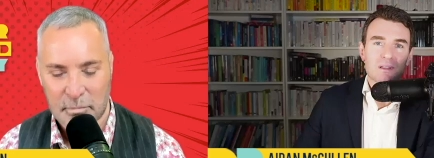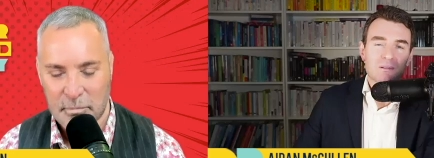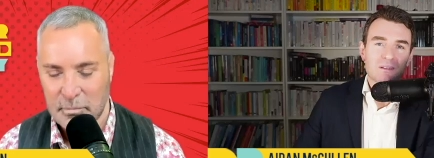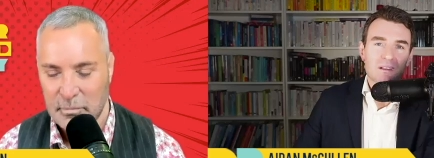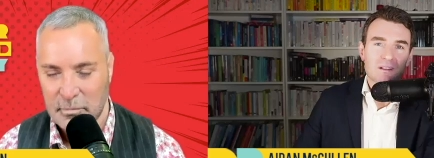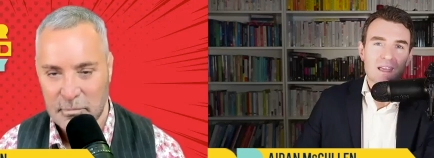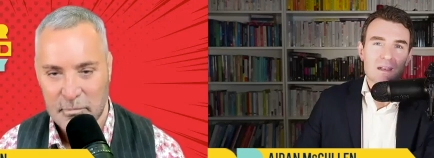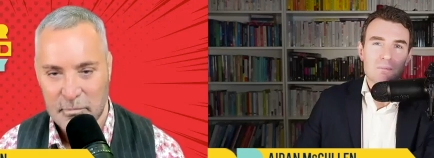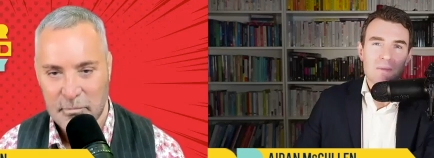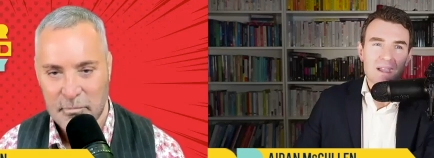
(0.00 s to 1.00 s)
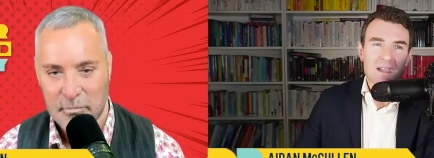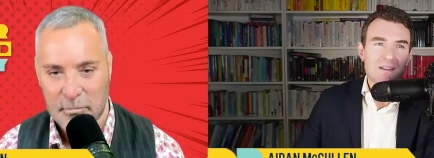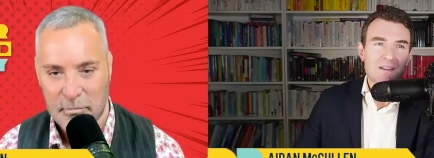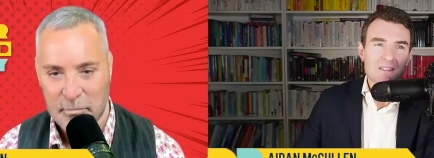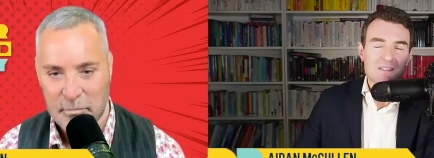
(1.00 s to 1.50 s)
Speaker 1: you'll get a
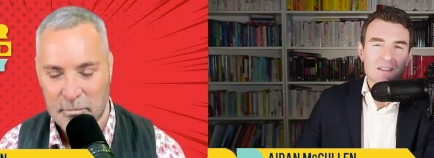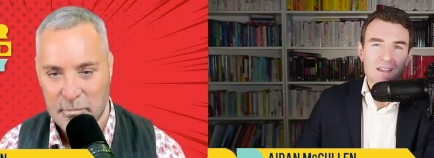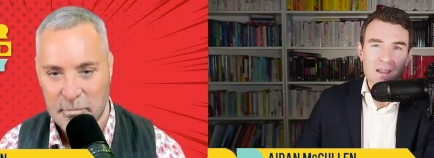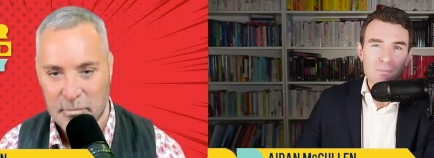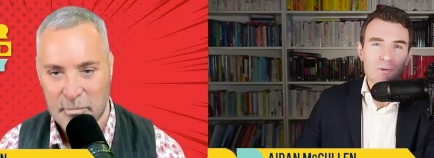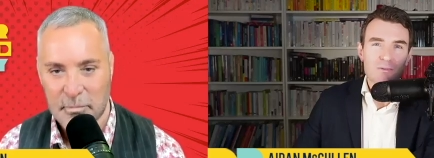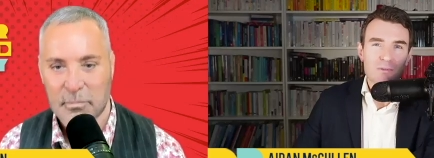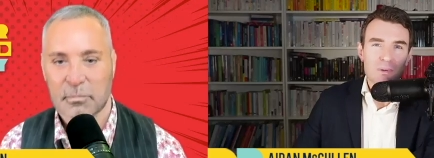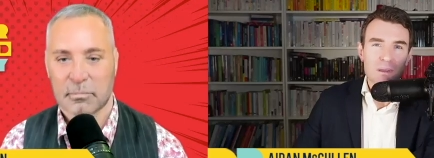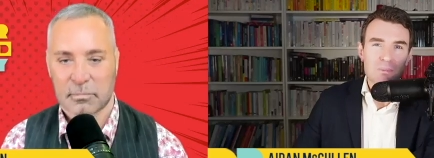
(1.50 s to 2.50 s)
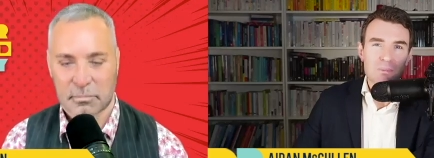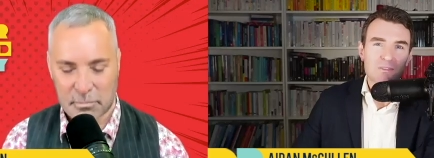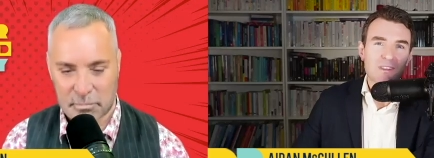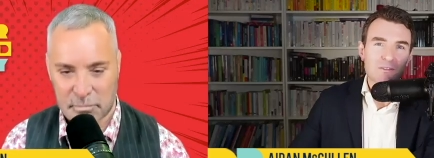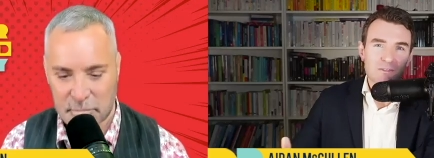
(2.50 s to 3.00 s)
mechanistic output from people if they
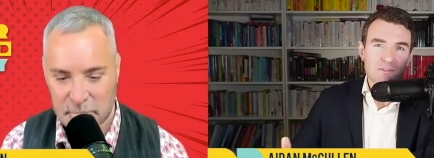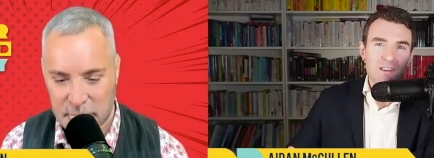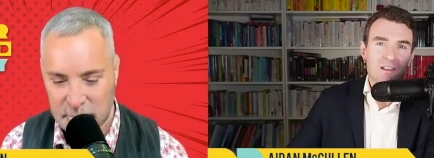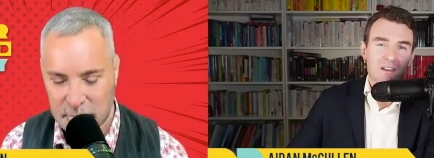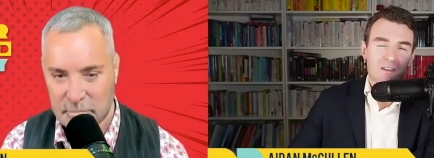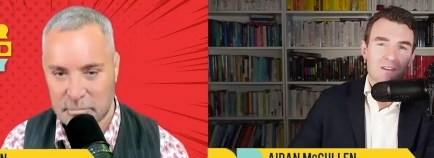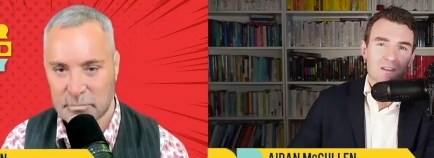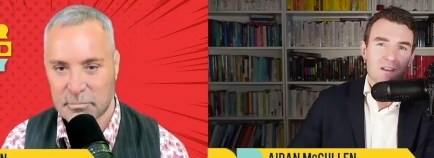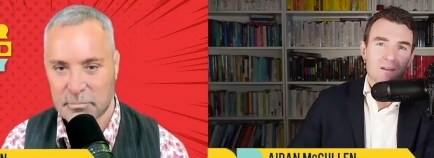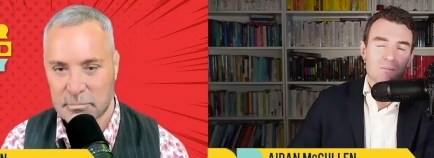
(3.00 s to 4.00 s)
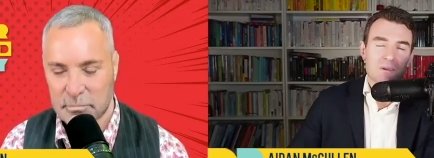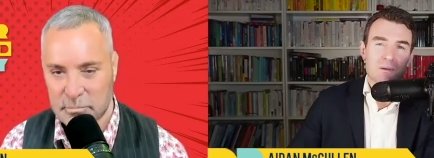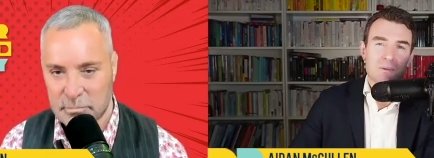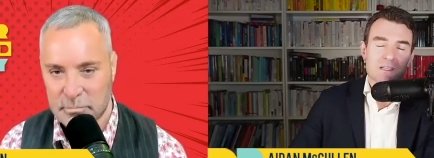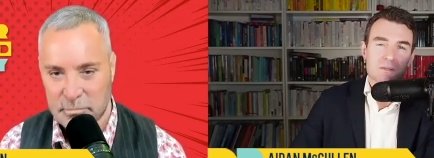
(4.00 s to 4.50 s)
feel like a piece
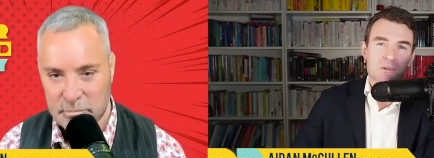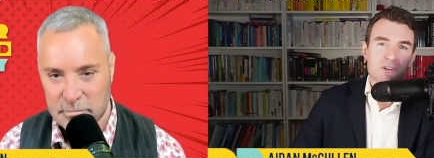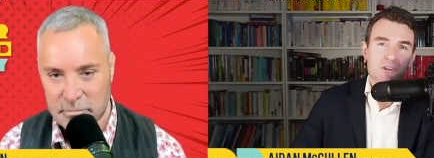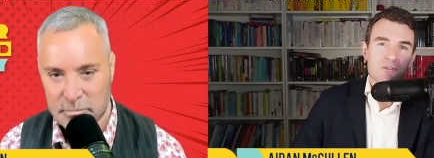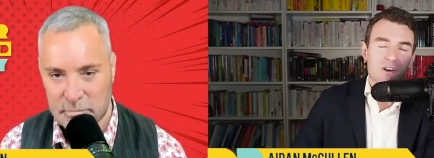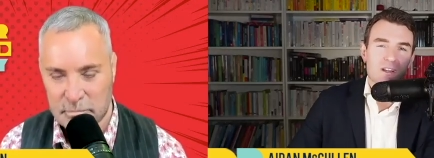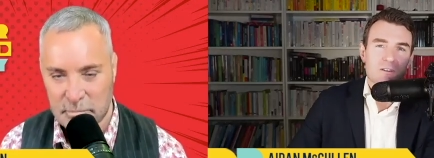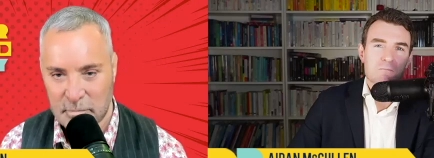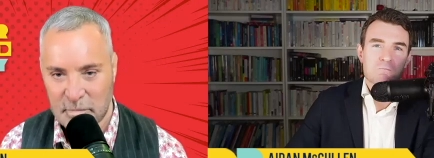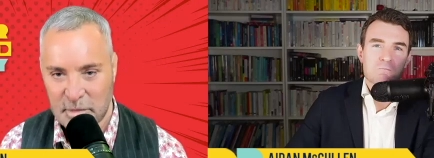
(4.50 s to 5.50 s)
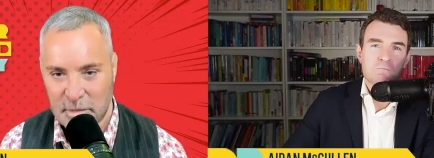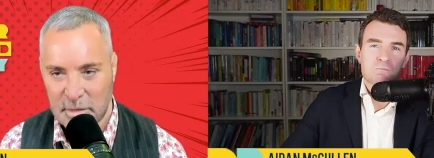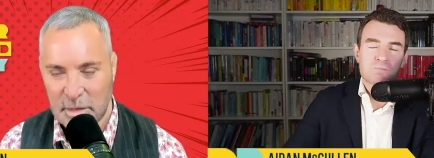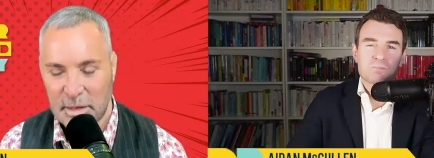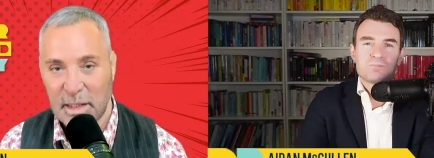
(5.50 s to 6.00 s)
of machinery.
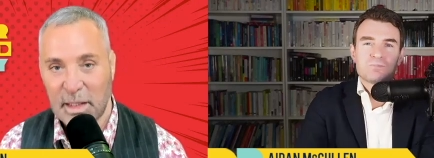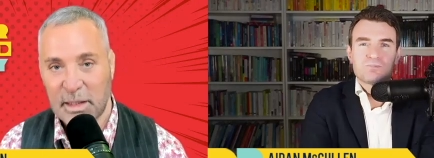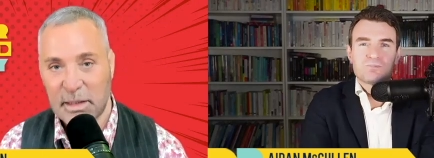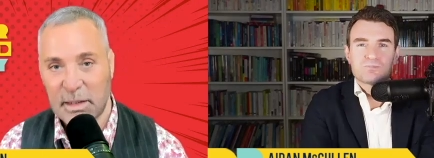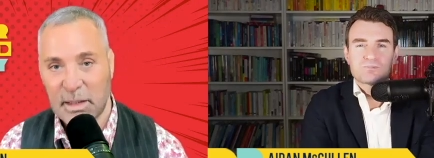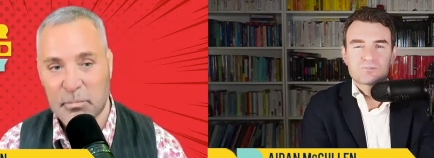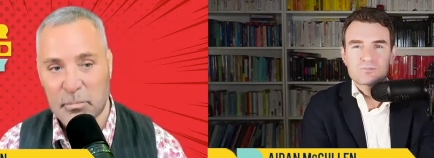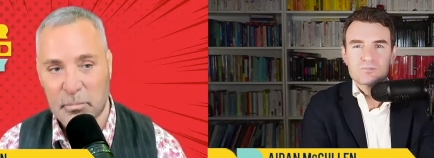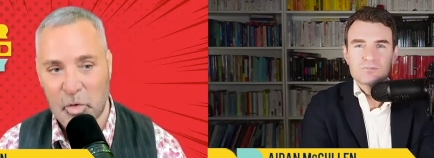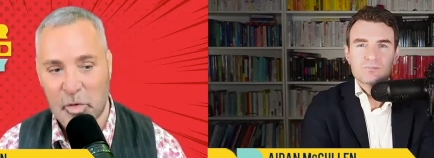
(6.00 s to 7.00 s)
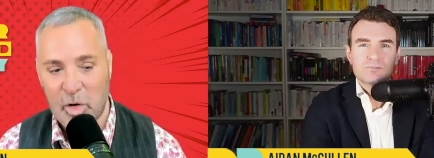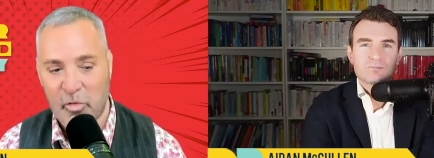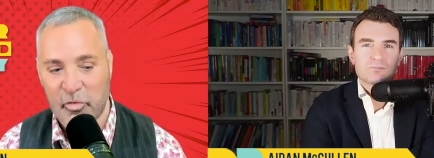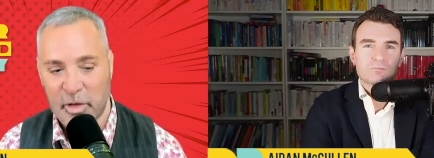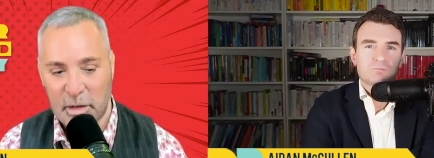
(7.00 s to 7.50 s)
Speaker 2: Yeah, and, and
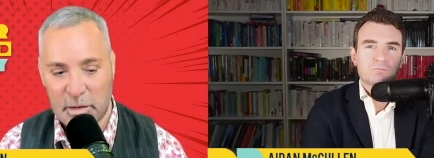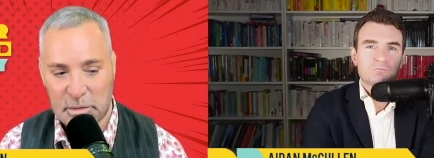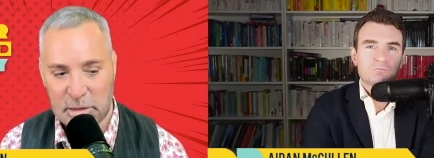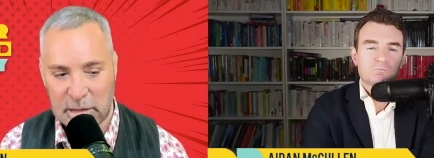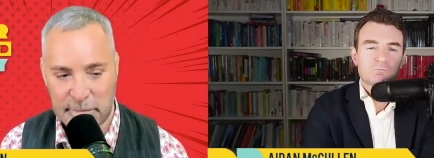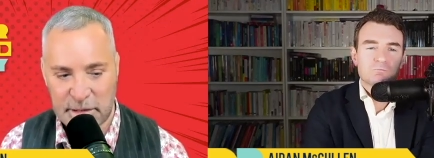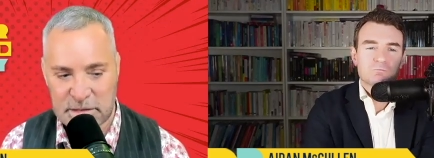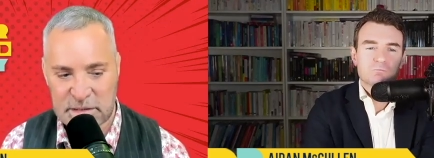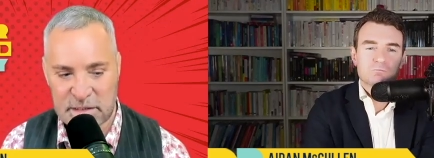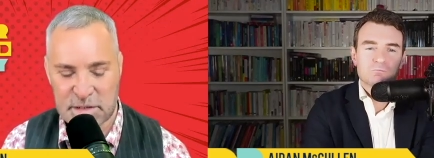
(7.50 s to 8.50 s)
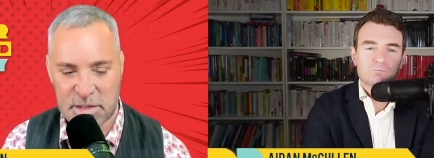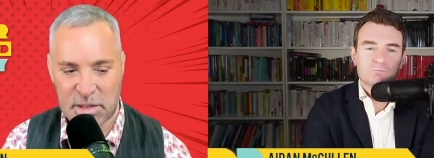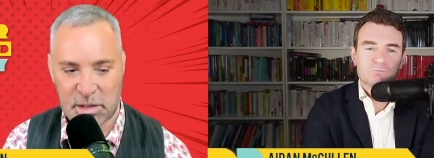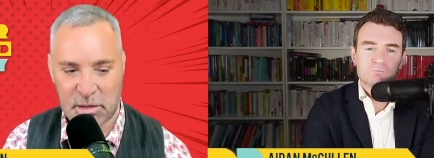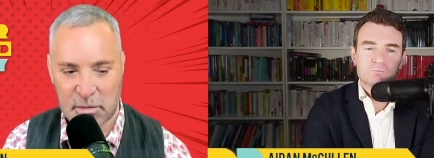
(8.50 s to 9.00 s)
moreover, I mean, since
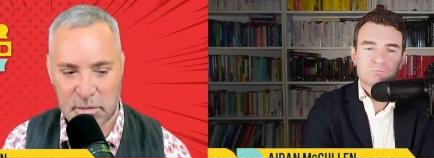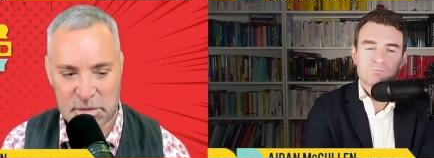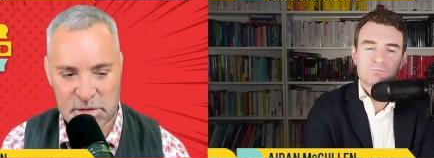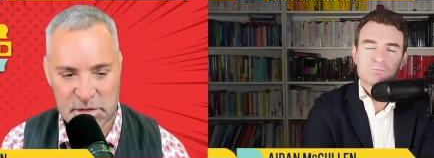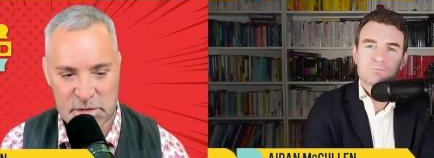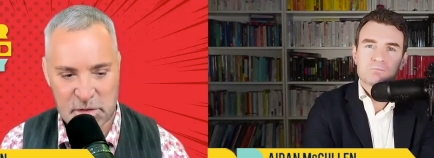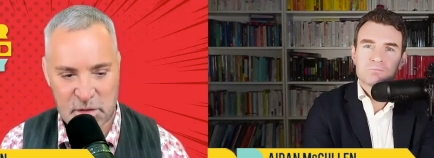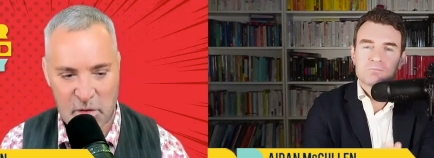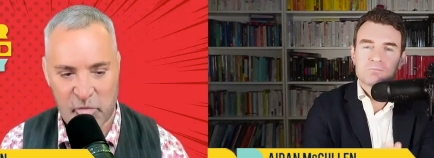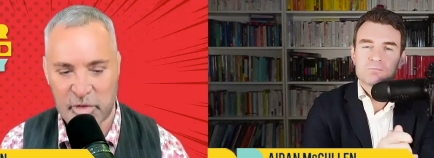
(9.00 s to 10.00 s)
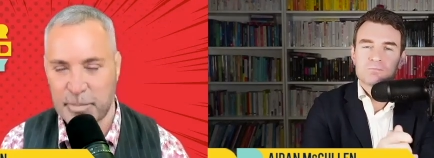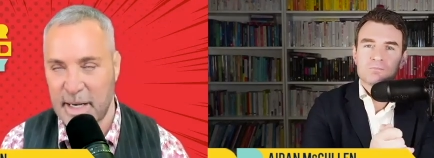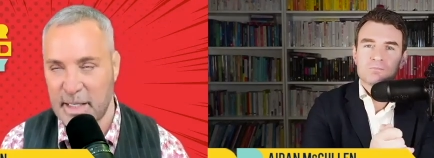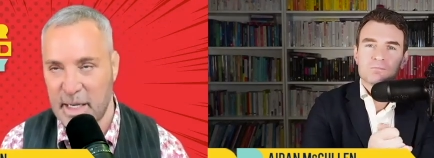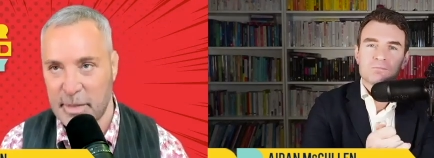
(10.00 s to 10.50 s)
the since the COVID
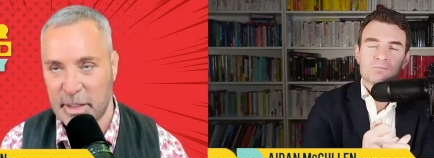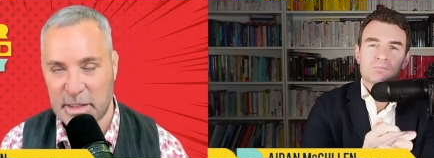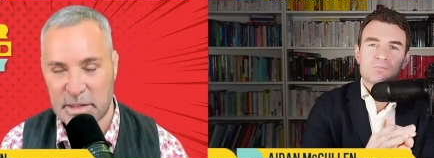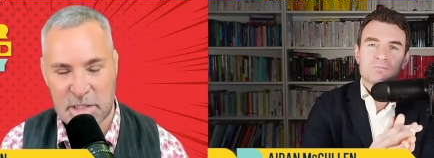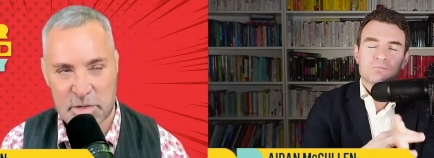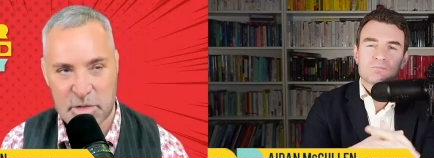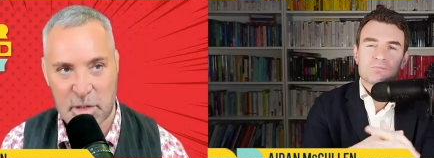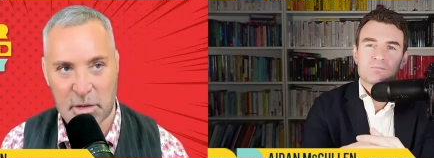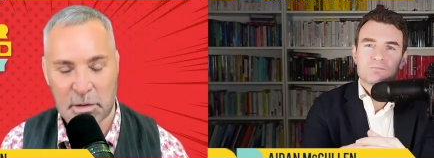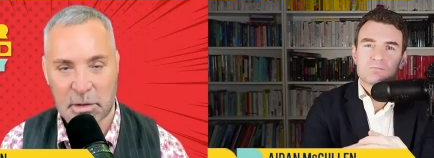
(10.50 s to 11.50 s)
pandemic, et cetera.